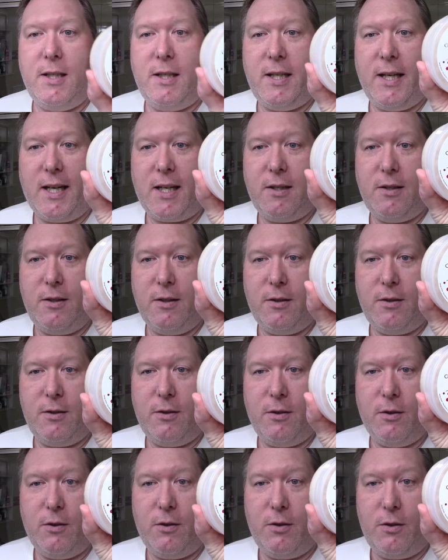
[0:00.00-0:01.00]

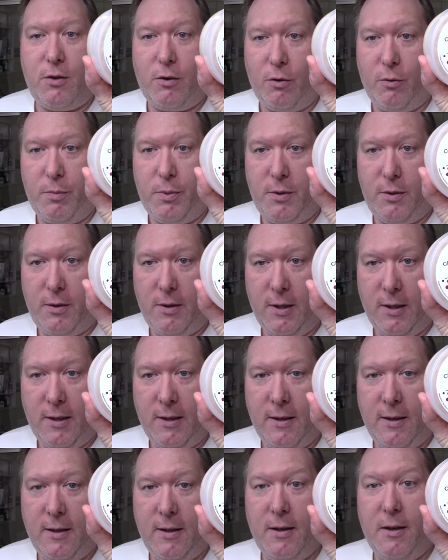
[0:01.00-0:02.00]
Texas Soaps,
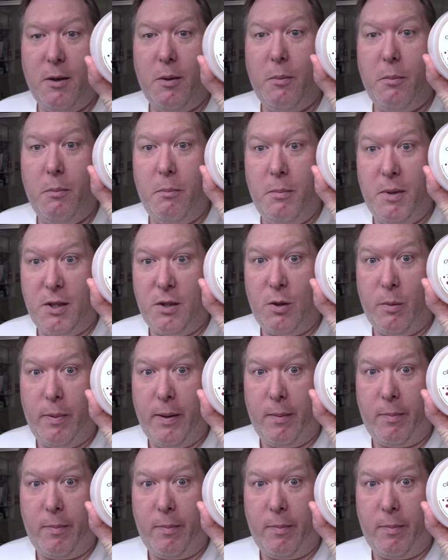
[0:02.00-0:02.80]
Mr.